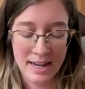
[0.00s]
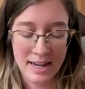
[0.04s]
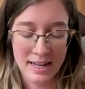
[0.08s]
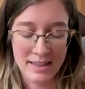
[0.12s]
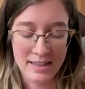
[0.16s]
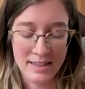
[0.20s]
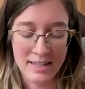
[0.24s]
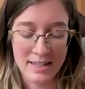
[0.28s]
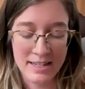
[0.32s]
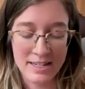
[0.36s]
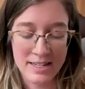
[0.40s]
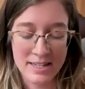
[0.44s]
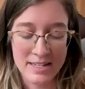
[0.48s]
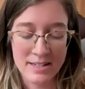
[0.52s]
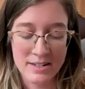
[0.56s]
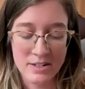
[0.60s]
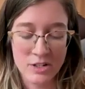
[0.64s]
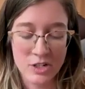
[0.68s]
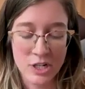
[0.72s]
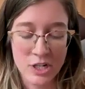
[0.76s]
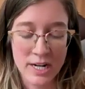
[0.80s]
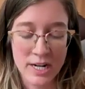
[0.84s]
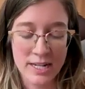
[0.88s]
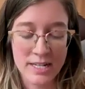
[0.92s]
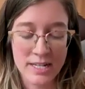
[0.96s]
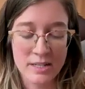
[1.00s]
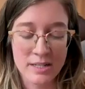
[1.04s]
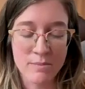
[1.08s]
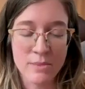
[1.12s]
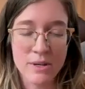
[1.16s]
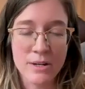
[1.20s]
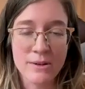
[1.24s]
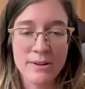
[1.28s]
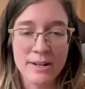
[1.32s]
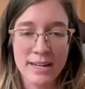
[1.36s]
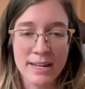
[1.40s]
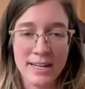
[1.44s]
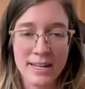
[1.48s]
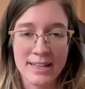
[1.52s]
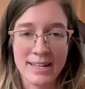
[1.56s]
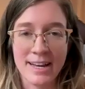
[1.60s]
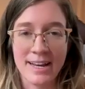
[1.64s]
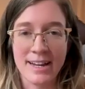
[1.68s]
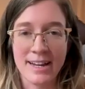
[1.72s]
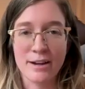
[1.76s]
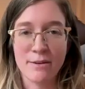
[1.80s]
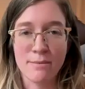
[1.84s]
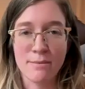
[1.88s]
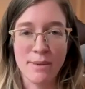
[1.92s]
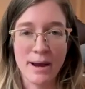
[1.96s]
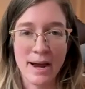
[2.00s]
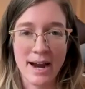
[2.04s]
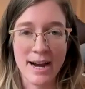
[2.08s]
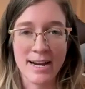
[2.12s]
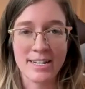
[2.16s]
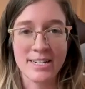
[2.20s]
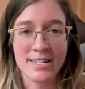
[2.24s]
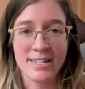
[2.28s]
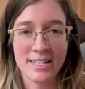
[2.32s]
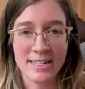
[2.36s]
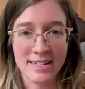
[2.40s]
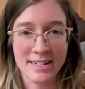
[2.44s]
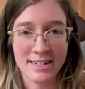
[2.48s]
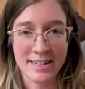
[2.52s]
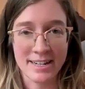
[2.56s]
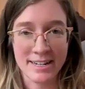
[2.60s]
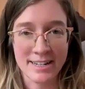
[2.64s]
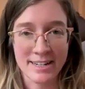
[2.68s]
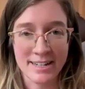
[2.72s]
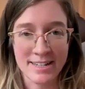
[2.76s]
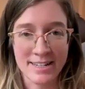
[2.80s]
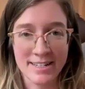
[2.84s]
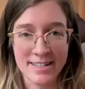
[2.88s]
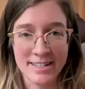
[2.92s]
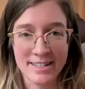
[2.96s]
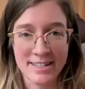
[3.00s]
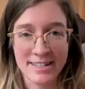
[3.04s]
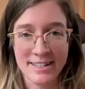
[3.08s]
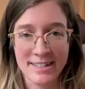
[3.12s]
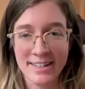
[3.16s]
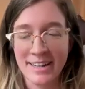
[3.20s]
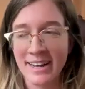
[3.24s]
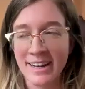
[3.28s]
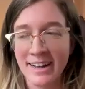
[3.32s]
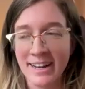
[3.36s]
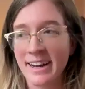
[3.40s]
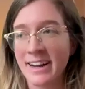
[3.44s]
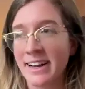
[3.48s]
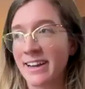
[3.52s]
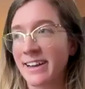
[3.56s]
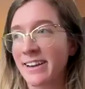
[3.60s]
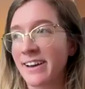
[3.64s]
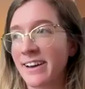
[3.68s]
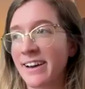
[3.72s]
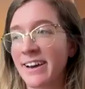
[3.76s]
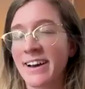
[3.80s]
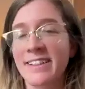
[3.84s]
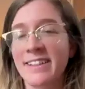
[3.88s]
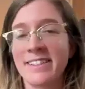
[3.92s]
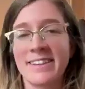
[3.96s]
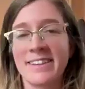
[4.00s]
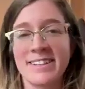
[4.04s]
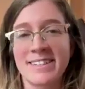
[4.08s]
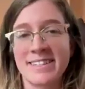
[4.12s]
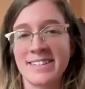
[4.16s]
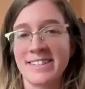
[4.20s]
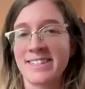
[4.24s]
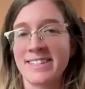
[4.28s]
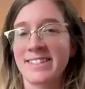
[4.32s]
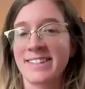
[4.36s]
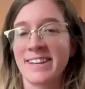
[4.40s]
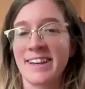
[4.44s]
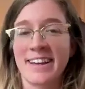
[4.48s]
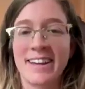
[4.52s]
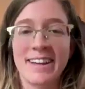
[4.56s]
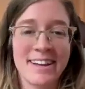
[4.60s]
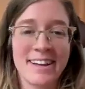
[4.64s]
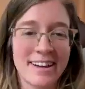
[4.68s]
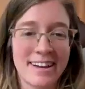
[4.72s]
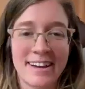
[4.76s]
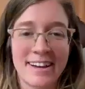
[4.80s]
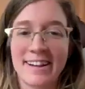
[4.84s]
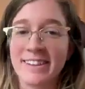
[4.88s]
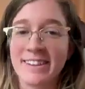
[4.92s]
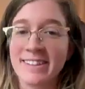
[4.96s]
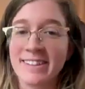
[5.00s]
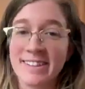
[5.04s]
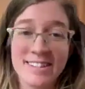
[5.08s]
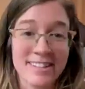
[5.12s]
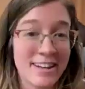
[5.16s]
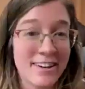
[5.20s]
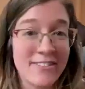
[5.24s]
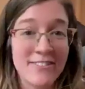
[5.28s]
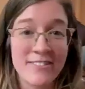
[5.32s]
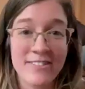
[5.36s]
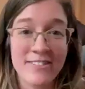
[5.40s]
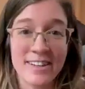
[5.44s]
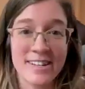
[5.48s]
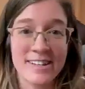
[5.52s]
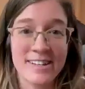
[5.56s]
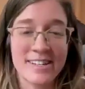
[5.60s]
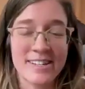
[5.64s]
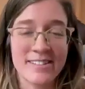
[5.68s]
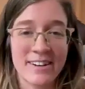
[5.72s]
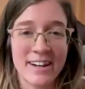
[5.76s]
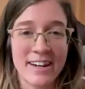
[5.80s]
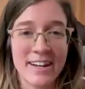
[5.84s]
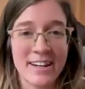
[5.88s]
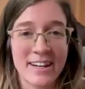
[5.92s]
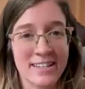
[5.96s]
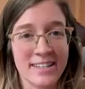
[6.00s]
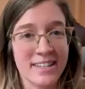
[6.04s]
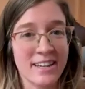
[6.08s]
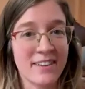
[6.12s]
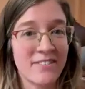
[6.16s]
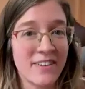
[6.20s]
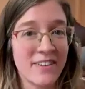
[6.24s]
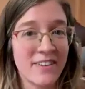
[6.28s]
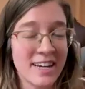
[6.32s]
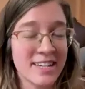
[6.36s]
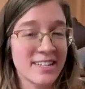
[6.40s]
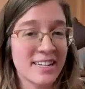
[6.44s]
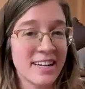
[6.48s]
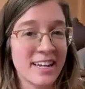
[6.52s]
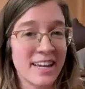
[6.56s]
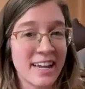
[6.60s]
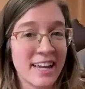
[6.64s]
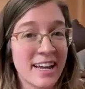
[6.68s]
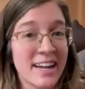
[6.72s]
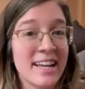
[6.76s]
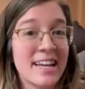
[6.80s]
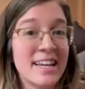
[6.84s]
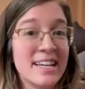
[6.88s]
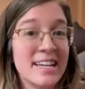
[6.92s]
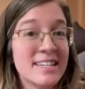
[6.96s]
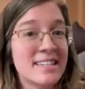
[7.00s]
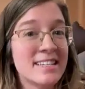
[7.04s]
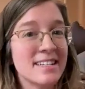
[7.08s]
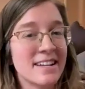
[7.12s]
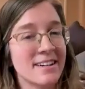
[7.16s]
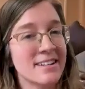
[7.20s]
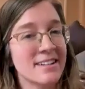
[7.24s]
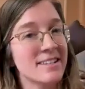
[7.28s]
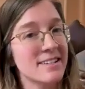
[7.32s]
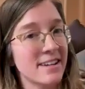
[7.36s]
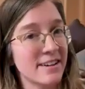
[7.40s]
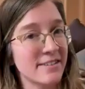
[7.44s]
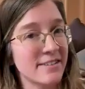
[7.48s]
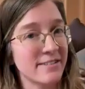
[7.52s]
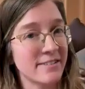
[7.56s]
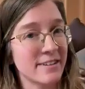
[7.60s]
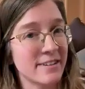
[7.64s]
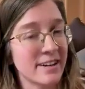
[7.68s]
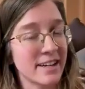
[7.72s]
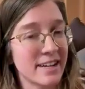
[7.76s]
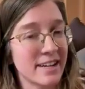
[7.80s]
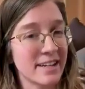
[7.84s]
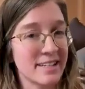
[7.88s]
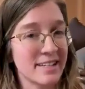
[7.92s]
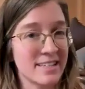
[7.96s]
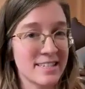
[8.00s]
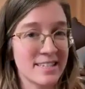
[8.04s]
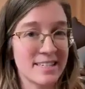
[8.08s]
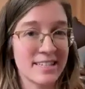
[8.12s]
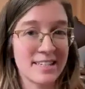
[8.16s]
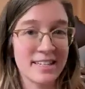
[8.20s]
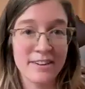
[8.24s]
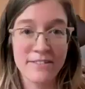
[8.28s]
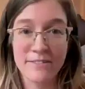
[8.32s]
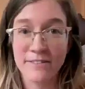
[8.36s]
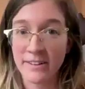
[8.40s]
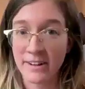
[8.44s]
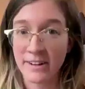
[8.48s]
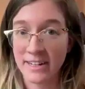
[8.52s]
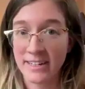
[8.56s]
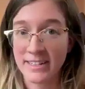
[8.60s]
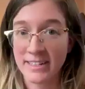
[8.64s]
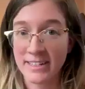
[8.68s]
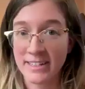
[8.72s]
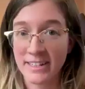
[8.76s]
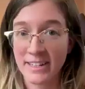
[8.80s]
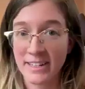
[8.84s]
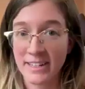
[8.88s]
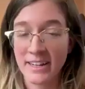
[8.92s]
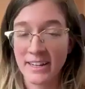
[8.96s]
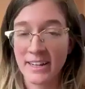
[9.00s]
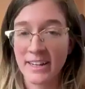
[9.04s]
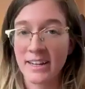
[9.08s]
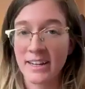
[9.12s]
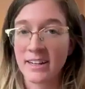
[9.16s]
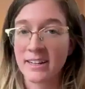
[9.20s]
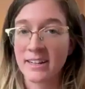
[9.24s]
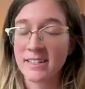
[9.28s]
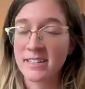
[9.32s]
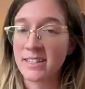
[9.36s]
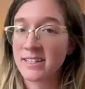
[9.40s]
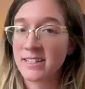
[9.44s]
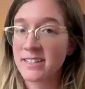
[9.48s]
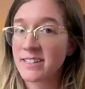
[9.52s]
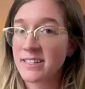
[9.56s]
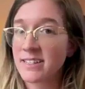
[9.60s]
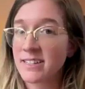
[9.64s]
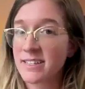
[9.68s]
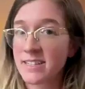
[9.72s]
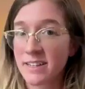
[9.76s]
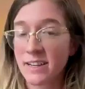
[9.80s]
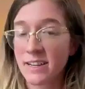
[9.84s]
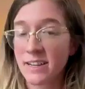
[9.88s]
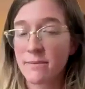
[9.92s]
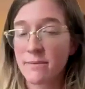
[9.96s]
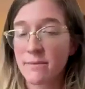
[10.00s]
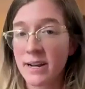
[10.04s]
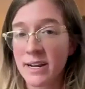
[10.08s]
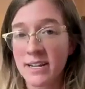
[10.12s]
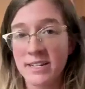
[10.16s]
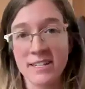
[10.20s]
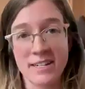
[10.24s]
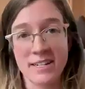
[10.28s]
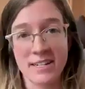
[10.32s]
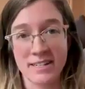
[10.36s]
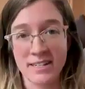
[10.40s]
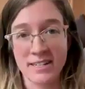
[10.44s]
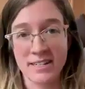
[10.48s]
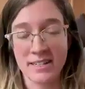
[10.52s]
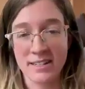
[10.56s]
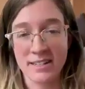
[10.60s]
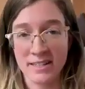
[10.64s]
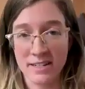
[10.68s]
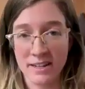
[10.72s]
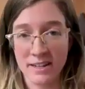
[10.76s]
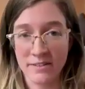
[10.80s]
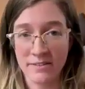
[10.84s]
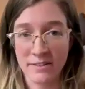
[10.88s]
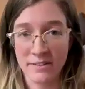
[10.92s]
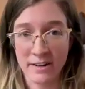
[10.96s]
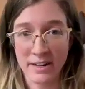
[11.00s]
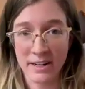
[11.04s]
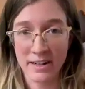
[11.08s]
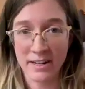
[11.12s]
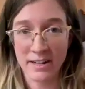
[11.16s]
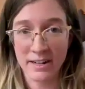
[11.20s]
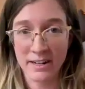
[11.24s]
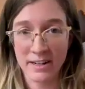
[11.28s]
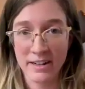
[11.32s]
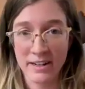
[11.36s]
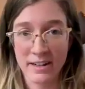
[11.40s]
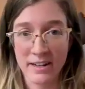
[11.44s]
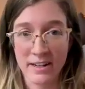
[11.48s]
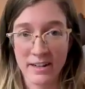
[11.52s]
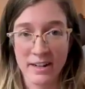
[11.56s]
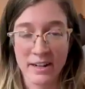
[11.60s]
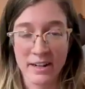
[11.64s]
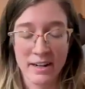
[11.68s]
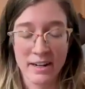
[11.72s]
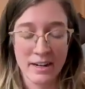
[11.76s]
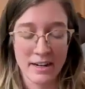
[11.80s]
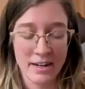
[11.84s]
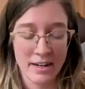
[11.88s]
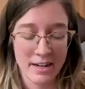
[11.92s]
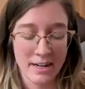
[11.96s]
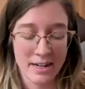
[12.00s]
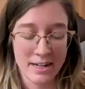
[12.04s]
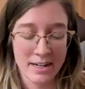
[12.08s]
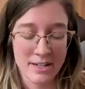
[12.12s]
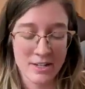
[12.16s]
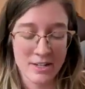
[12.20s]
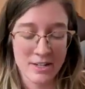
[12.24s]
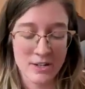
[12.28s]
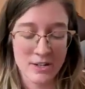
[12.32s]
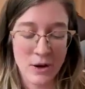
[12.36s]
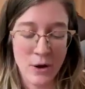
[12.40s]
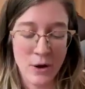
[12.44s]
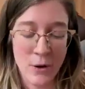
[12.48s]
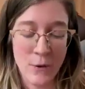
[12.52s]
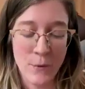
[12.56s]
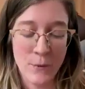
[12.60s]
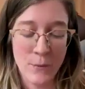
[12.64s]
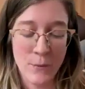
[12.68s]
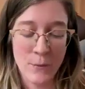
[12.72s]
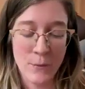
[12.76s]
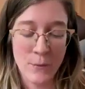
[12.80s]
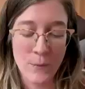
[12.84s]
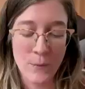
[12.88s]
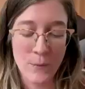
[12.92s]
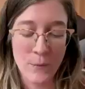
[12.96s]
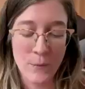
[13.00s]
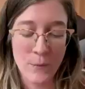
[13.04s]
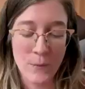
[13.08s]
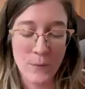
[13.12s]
And this transmuting that compassion does, I just love this, right? Because compassion, again, is not suffering. It's different. Compassion isn't the suffering. So